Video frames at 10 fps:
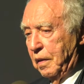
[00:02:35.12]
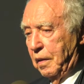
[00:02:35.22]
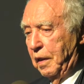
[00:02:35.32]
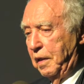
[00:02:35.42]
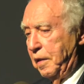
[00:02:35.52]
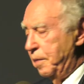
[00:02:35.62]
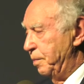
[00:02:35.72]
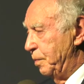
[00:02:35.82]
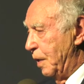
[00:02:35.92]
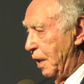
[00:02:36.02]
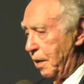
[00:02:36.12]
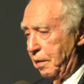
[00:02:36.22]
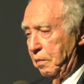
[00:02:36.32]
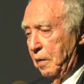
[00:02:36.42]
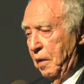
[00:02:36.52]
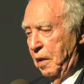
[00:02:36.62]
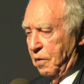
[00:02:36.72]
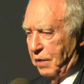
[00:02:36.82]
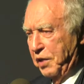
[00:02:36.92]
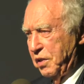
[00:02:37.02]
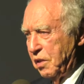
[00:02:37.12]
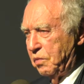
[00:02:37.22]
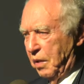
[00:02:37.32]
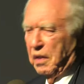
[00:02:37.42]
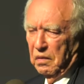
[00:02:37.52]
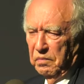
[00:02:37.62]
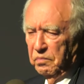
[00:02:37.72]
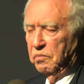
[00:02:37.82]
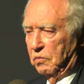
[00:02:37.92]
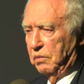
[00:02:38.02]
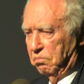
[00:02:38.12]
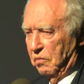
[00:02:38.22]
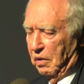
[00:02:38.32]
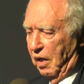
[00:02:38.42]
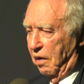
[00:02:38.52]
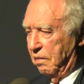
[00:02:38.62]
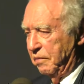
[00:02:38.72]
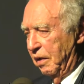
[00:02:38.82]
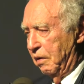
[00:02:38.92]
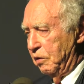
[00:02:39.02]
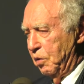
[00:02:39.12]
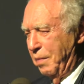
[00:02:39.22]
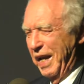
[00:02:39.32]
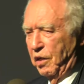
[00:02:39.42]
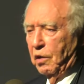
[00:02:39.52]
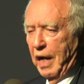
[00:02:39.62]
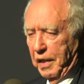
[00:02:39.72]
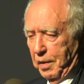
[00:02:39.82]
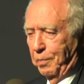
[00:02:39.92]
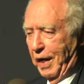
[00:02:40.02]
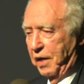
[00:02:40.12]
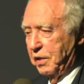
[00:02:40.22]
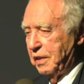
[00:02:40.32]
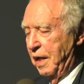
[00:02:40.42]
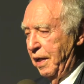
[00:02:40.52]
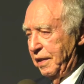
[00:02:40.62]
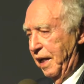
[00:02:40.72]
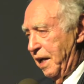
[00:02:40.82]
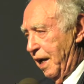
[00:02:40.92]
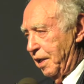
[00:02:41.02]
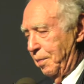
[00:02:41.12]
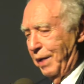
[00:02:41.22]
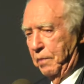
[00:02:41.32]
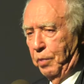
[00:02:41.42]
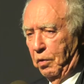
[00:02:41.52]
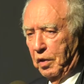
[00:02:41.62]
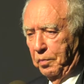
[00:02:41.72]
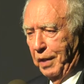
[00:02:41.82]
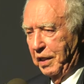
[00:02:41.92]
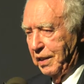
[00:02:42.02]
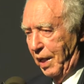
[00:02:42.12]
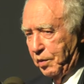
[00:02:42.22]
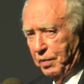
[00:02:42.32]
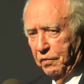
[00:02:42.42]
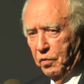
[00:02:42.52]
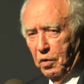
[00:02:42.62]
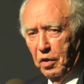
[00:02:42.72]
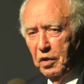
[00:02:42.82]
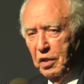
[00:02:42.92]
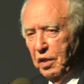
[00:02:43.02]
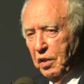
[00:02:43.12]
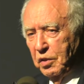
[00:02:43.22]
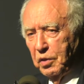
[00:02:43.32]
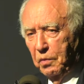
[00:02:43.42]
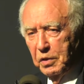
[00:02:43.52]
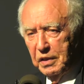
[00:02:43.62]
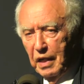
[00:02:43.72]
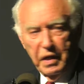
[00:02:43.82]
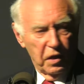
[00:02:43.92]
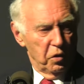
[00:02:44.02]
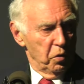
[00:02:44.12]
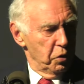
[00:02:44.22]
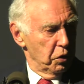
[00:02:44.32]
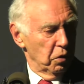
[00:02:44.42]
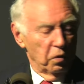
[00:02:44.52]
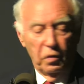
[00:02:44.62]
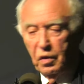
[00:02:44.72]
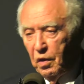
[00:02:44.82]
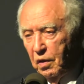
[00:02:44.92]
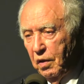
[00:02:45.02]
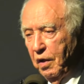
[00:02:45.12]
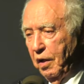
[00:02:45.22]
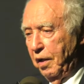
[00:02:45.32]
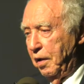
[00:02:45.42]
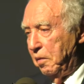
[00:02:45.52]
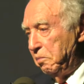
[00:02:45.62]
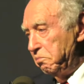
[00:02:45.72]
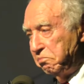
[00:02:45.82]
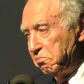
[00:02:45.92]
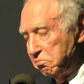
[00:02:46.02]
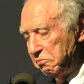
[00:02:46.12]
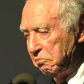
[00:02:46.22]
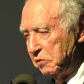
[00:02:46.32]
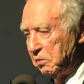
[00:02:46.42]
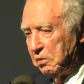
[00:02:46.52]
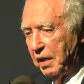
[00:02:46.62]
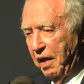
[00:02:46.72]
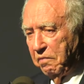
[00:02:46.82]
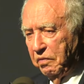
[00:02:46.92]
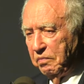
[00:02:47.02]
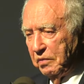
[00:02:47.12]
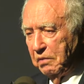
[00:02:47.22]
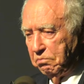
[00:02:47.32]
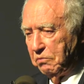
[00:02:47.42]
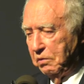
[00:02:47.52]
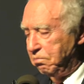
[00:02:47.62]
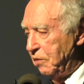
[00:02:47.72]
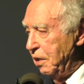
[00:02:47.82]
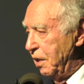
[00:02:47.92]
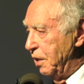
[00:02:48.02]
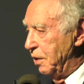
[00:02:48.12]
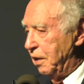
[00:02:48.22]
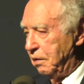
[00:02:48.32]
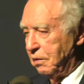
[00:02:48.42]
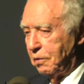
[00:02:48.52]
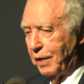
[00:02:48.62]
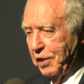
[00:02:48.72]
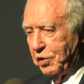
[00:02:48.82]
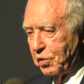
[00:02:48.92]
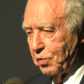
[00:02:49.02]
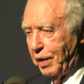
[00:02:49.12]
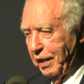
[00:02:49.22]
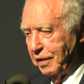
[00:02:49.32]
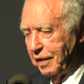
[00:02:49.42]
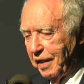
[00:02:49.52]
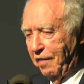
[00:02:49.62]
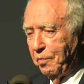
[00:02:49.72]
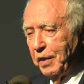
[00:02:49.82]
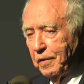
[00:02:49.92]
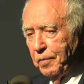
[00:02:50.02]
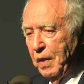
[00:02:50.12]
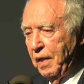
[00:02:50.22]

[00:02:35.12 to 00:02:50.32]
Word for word: The uh, Russians were, you know, humane occupiers. They had occupied Poland many times before, so it was not unusual um, to have the, the, the, Russians running the government.